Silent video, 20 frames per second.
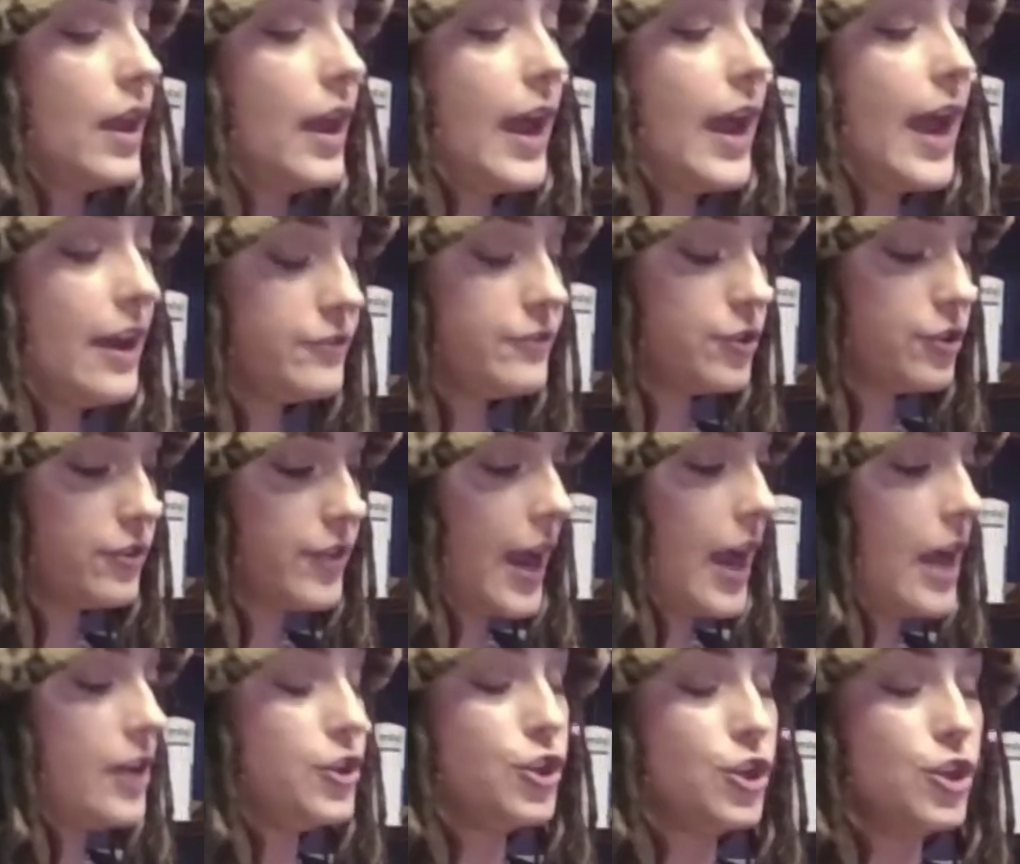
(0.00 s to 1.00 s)
After
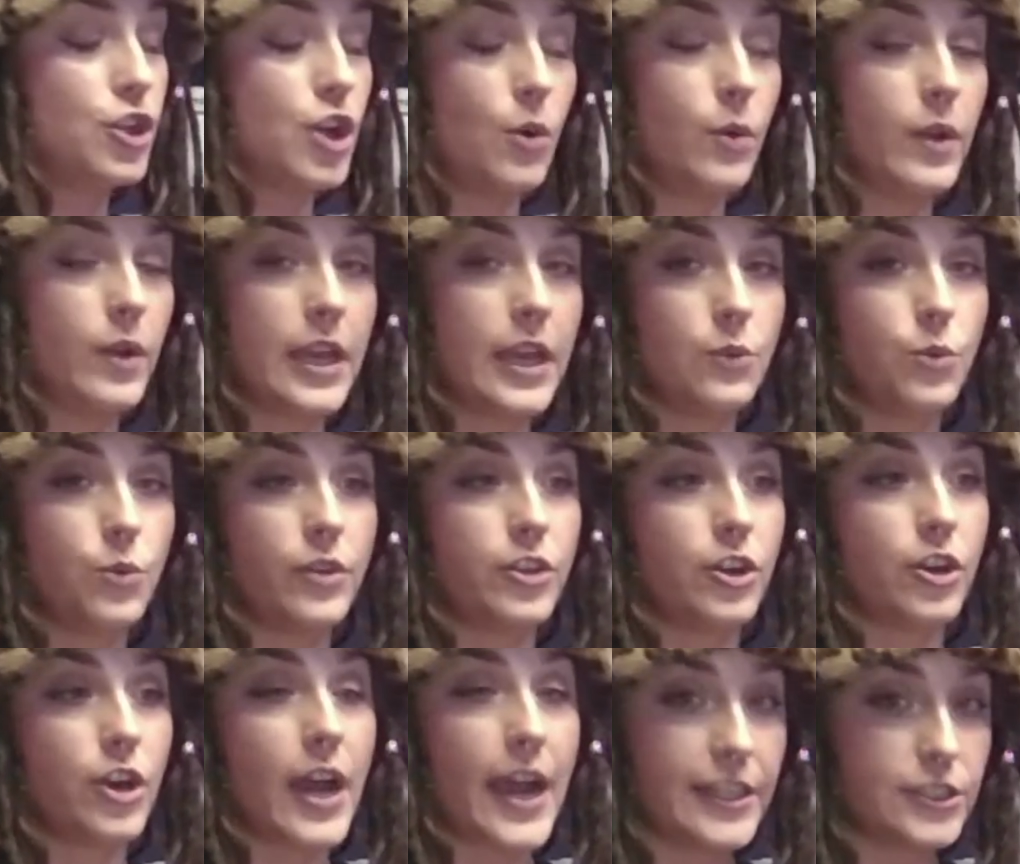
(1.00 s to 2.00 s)
that, you can go in with
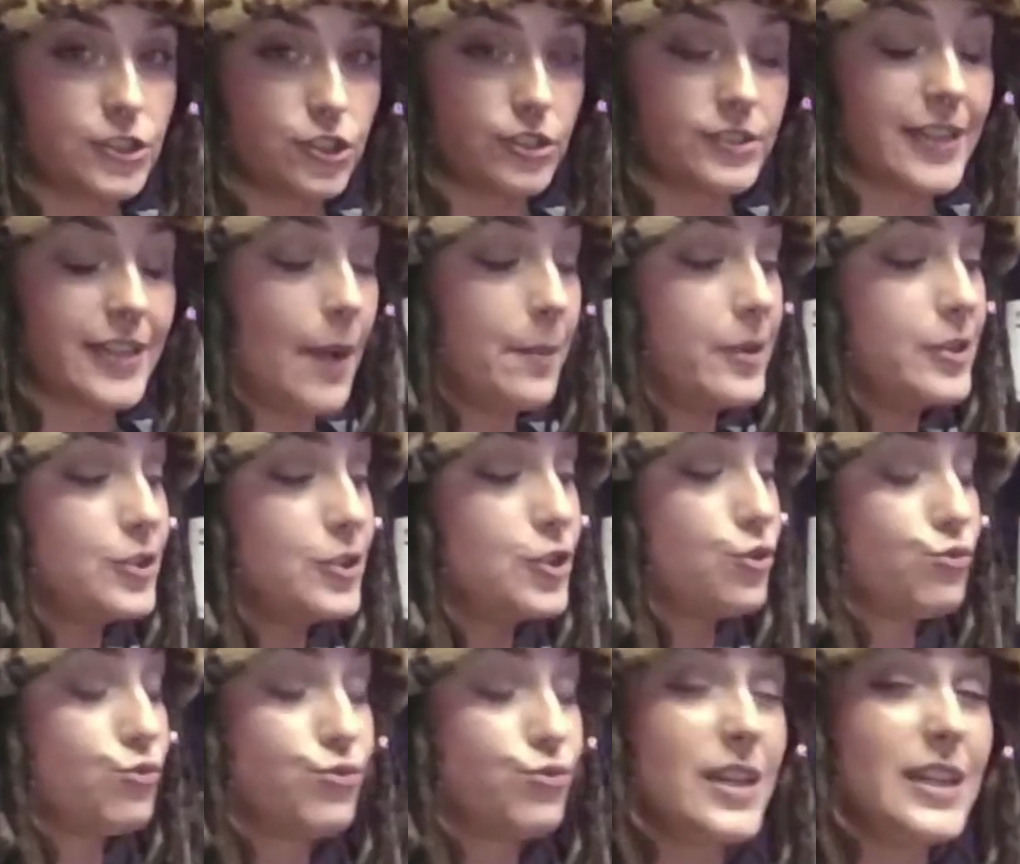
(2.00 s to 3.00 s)
your HydroDiamond
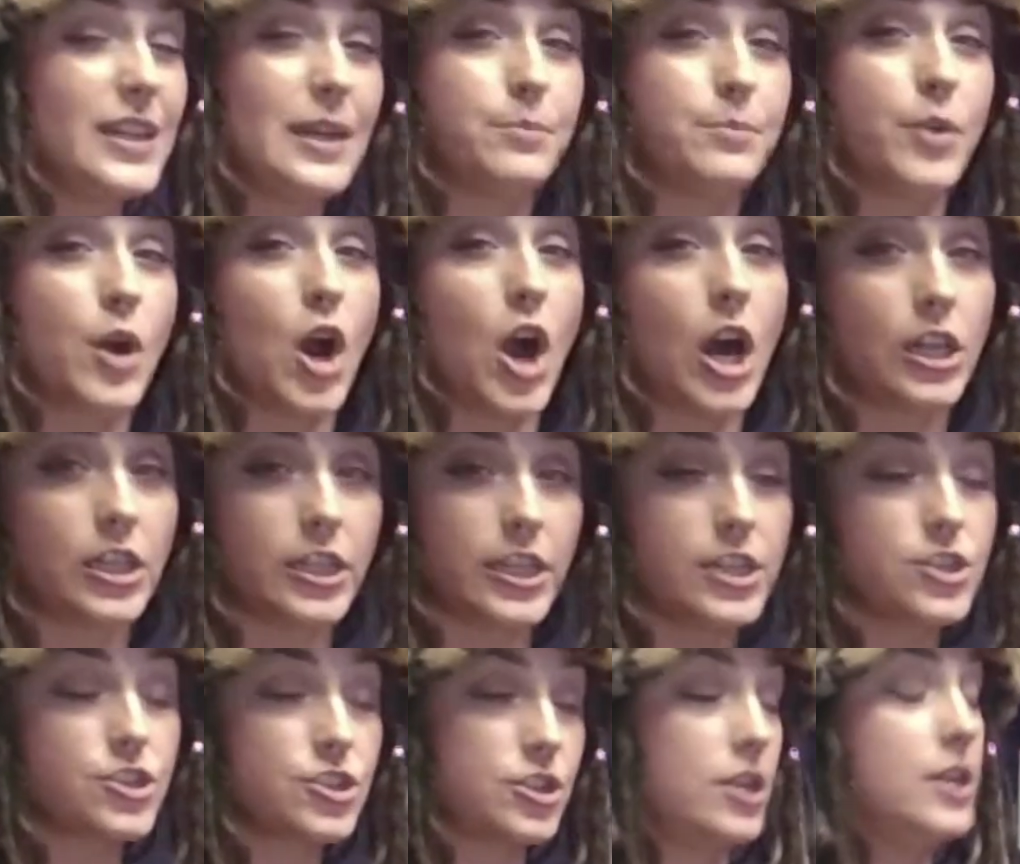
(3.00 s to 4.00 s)
to really
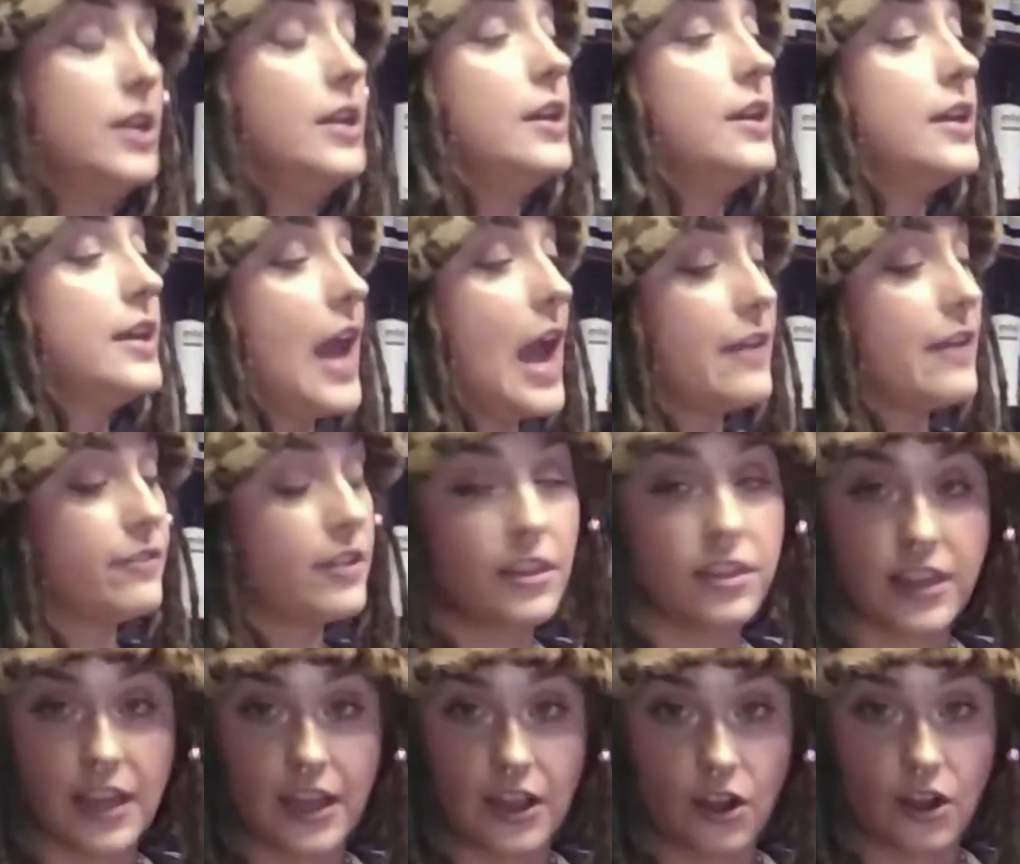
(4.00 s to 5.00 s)
polish
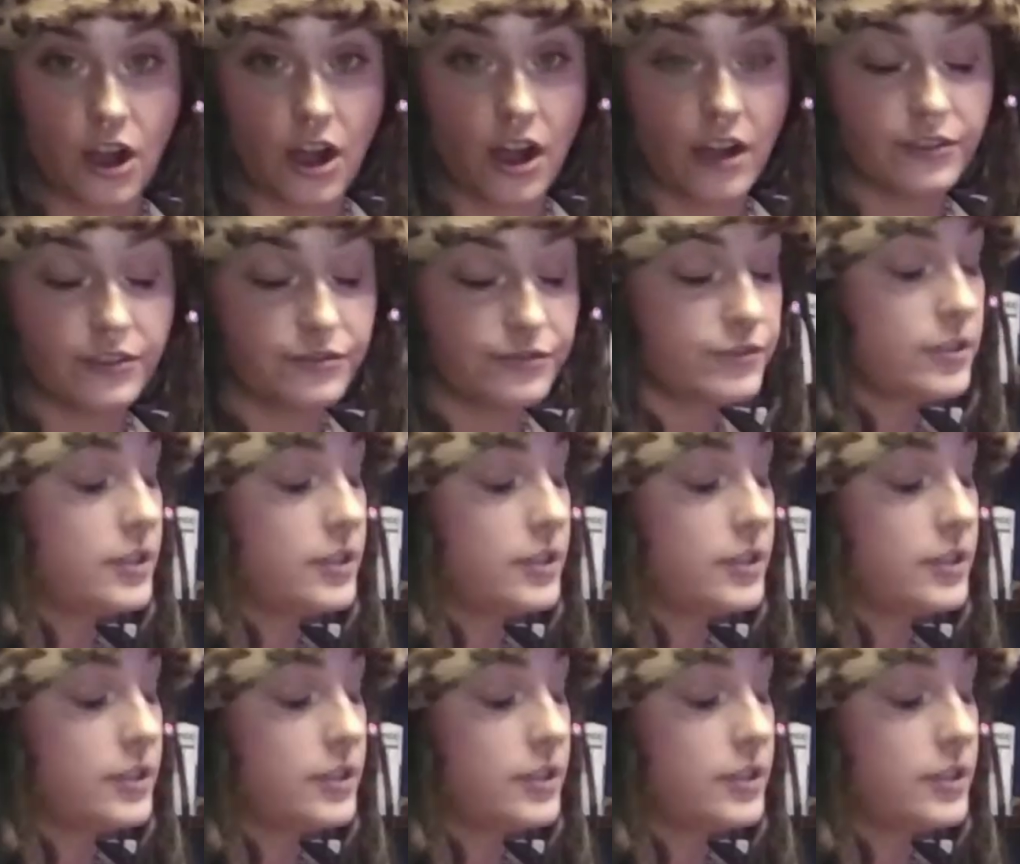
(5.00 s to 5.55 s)
everything off.